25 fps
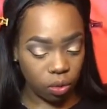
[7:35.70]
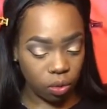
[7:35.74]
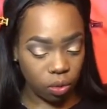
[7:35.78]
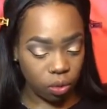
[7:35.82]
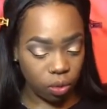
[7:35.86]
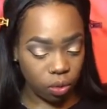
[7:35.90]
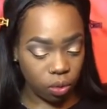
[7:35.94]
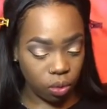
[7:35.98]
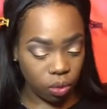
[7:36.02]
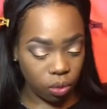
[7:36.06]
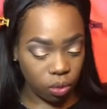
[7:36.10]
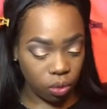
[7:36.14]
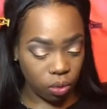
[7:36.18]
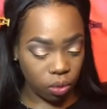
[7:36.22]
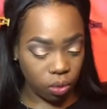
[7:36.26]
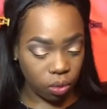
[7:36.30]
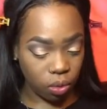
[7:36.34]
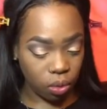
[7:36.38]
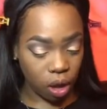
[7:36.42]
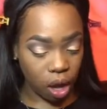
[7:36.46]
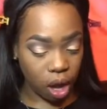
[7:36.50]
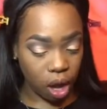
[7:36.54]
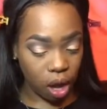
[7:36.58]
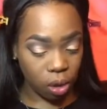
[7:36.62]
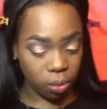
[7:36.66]
Ooh,
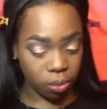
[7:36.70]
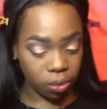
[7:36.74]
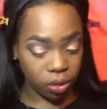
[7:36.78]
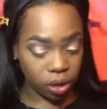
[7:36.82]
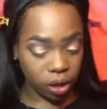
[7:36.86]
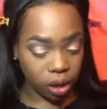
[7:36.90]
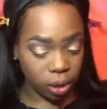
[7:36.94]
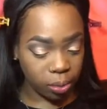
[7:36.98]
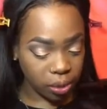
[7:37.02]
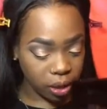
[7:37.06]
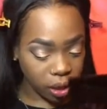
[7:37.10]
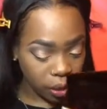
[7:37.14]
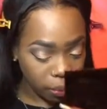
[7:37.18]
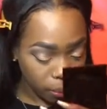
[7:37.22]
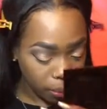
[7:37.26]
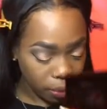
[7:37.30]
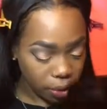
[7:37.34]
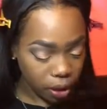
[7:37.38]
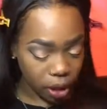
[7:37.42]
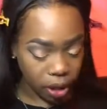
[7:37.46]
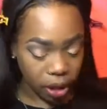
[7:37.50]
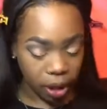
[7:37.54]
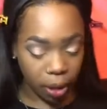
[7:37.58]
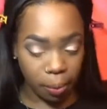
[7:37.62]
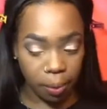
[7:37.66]
I almost dipped it
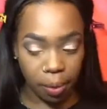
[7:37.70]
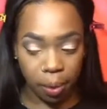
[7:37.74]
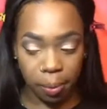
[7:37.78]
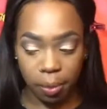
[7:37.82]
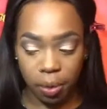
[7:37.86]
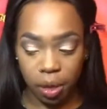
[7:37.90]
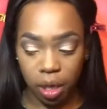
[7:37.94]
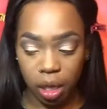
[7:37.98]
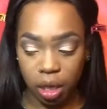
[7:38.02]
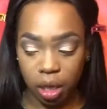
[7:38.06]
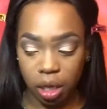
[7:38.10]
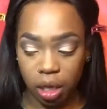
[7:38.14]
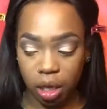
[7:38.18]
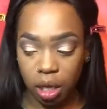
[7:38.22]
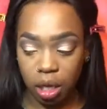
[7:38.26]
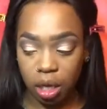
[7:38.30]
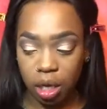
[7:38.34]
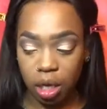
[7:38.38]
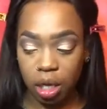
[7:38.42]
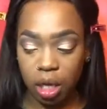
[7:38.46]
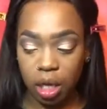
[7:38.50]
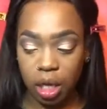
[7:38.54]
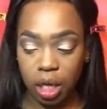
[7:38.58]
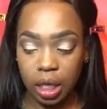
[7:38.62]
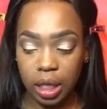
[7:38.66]
in that purple color.
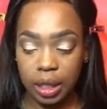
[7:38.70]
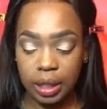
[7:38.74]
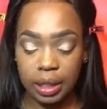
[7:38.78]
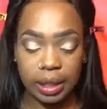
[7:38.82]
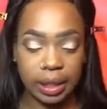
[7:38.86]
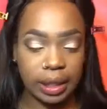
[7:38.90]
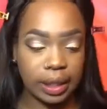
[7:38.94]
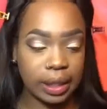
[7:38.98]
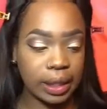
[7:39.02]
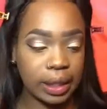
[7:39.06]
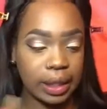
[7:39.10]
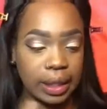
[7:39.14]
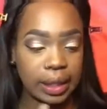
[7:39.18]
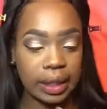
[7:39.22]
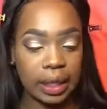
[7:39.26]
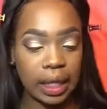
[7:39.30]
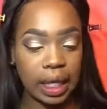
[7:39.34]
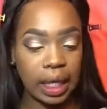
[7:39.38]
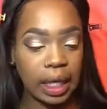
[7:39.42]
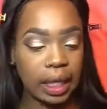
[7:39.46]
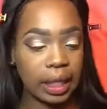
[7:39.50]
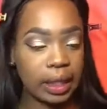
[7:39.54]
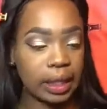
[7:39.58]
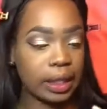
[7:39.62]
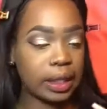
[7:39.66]
Jesus.
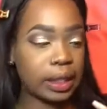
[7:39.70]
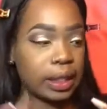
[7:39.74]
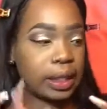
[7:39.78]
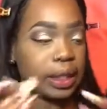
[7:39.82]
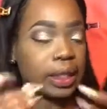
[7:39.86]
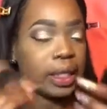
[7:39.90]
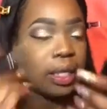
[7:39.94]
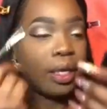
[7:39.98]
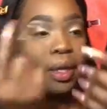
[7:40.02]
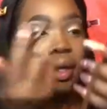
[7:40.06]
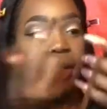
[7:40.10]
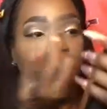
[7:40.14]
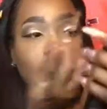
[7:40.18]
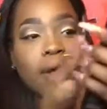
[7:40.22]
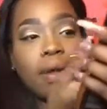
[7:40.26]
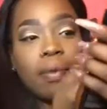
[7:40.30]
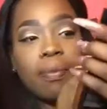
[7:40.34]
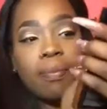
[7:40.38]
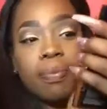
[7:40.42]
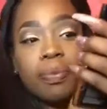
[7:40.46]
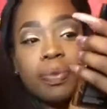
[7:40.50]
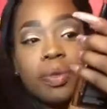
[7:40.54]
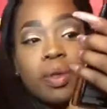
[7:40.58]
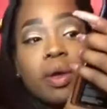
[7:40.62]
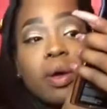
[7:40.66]

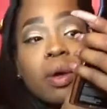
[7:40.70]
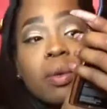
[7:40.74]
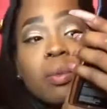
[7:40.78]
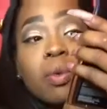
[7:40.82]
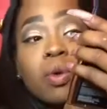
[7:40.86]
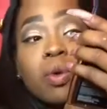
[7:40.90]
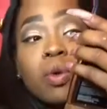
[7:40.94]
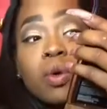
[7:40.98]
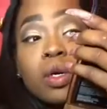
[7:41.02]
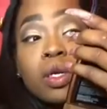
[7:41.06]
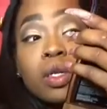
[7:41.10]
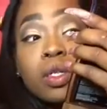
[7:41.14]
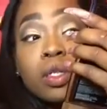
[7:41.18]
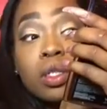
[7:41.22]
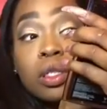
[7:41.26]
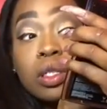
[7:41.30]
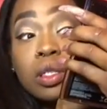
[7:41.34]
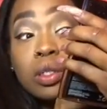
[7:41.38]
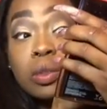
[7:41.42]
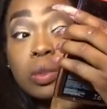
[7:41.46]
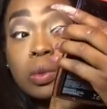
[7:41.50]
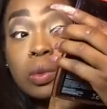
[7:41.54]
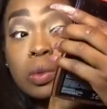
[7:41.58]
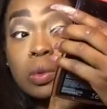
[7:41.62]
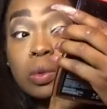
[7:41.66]
I'm going
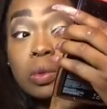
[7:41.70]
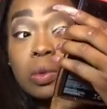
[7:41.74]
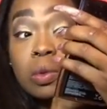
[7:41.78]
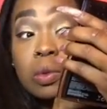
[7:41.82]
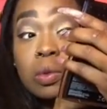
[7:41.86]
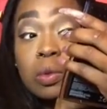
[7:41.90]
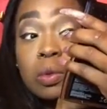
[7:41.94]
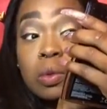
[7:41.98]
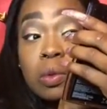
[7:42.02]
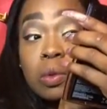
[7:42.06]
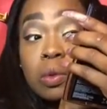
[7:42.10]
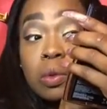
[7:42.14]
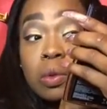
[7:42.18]
to